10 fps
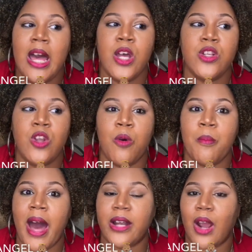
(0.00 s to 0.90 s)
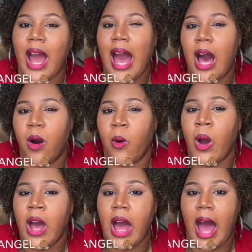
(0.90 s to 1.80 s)
no matter how
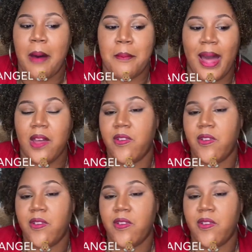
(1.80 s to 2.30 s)
I might